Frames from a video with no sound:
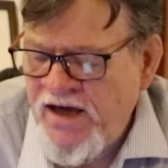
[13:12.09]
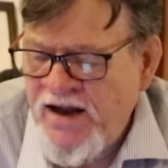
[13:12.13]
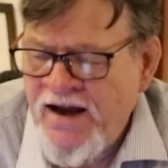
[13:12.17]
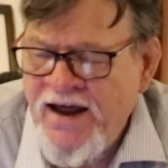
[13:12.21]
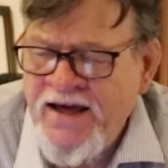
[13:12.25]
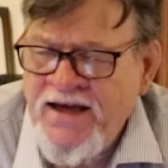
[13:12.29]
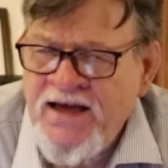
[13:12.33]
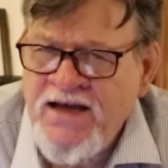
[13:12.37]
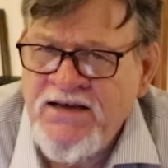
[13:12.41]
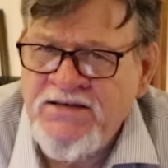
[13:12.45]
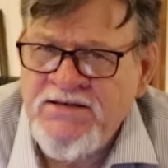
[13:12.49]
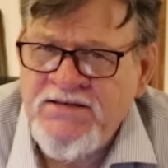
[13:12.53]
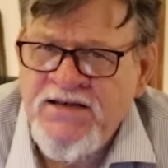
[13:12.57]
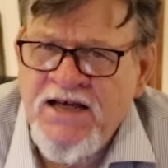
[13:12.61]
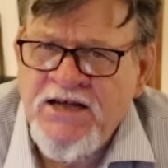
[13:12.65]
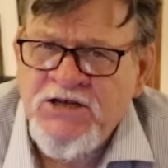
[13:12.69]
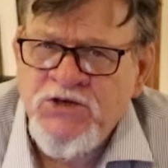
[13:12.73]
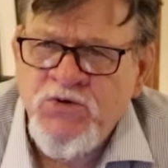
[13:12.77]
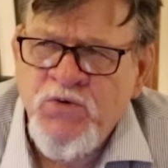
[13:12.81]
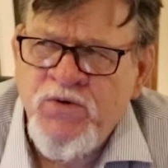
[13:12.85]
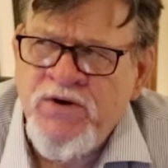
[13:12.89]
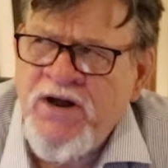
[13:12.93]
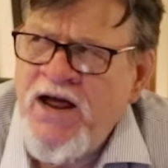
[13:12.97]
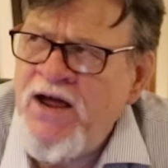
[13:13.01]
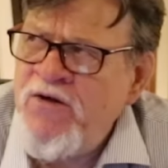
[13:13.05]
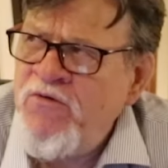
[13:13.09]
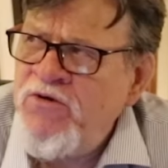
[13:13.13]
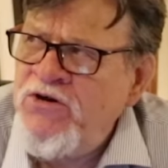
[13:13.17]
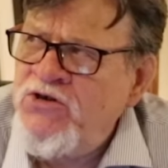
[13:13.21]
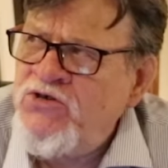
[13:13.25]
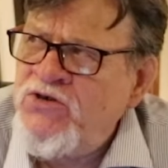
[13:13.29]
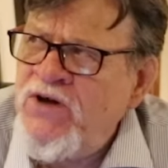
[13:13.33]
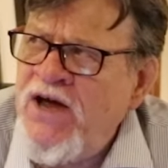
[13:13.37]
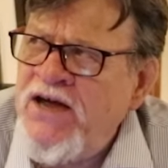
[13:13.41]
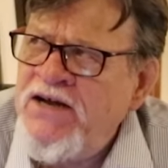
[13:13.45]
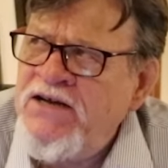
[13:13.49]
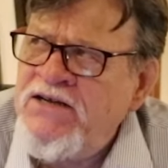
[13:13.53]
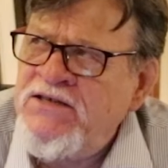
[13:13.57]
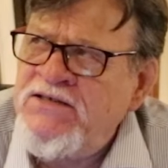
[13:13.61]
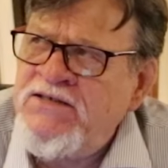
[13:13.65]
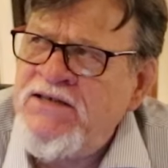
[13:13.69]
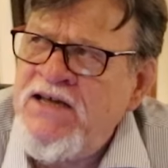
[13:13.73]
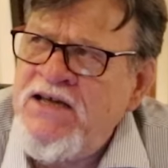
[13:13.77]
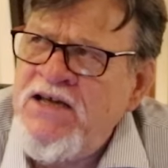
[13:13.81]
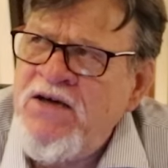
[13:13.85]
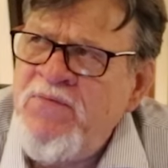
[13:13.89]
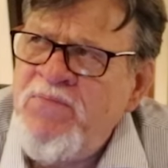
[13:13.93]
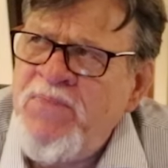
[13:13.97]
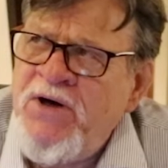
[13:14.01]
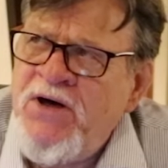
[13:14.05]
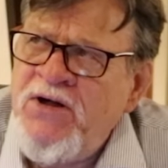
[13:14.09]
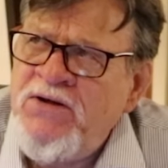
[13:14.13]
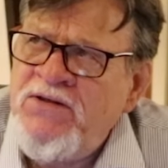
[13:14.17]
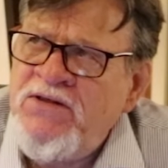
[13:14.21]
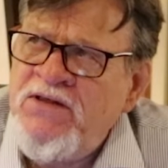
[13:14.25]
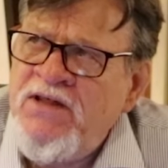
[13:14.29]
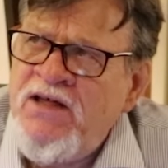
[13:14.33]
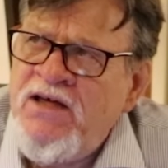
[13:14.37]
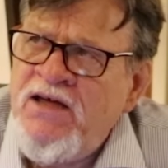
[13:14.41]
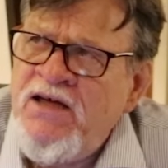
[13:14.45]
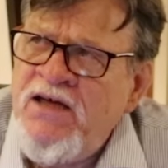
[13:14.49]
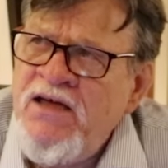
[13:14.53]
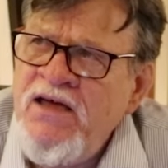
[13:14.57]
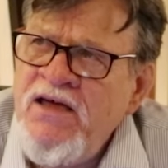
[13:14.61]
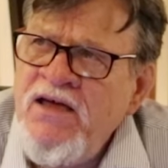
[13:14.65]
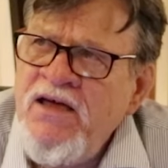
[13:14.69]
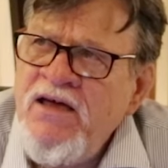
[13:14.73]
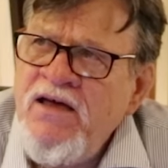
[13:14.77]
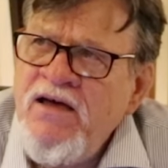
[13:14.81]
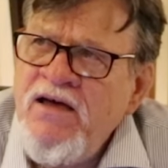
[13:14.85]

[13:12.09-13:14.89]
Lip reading: And I guess that's what I would try to say about the